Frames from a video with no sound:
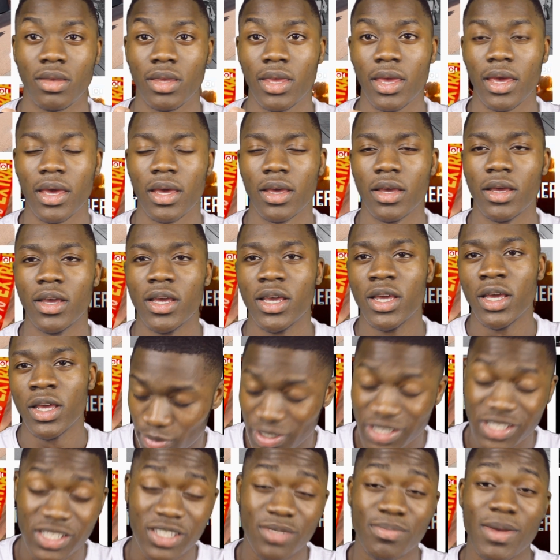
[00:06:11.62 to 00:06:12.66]
Yeah,
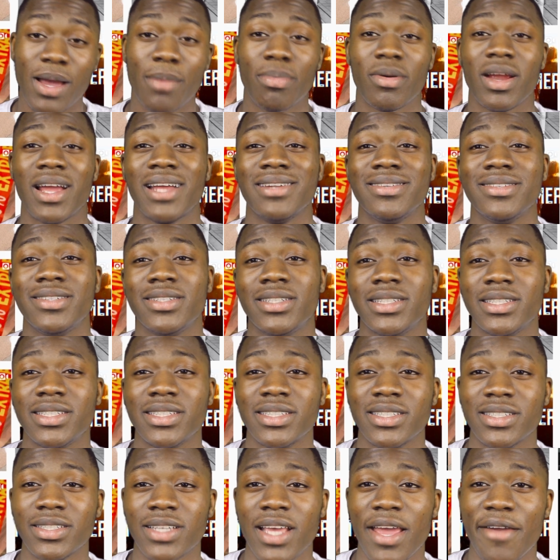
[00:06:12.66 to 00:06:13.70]
this is my brand.
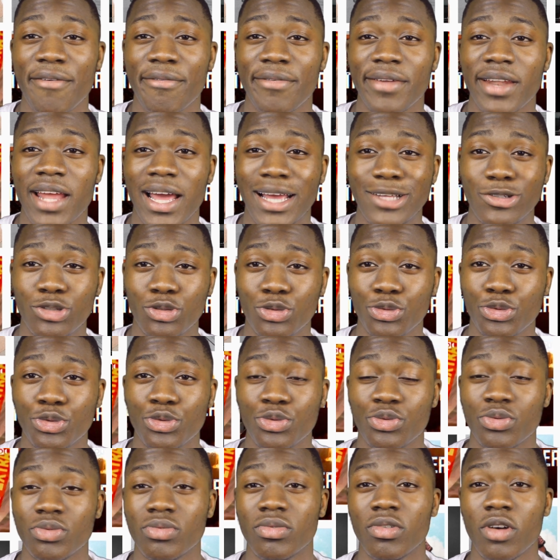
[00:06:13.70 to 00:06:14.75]
This is everything I do.
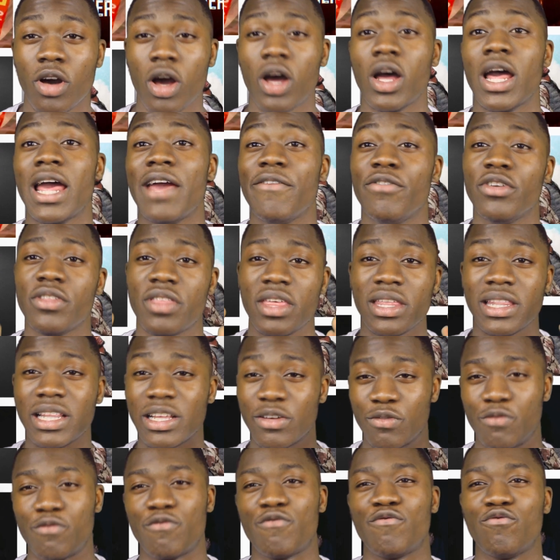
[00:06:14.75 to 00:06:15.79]
Everything
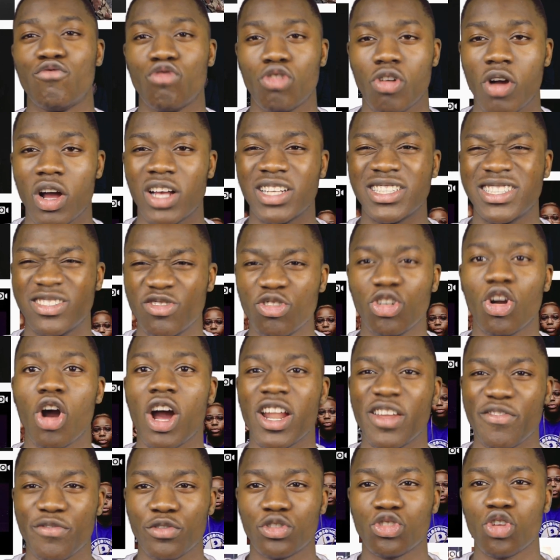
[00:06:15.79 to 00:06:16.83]

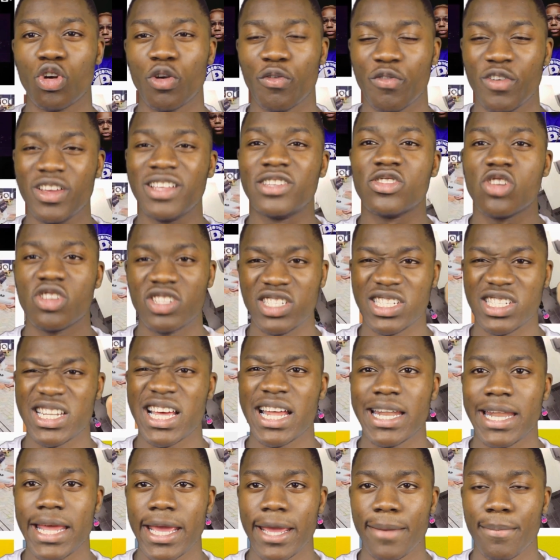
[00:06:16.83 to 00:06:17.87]
regarding photography is under
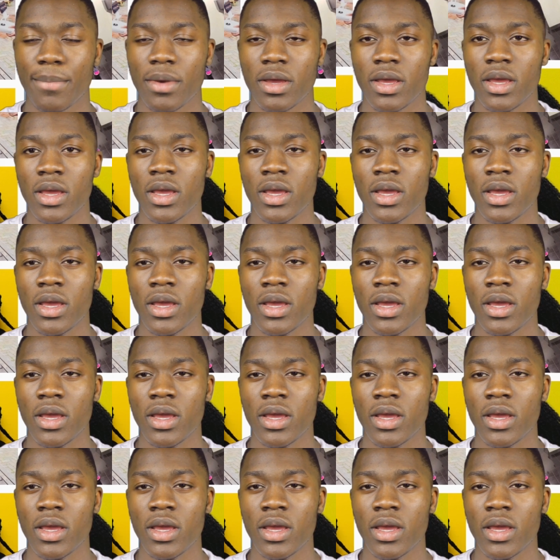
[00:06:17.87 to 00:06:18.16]
that name.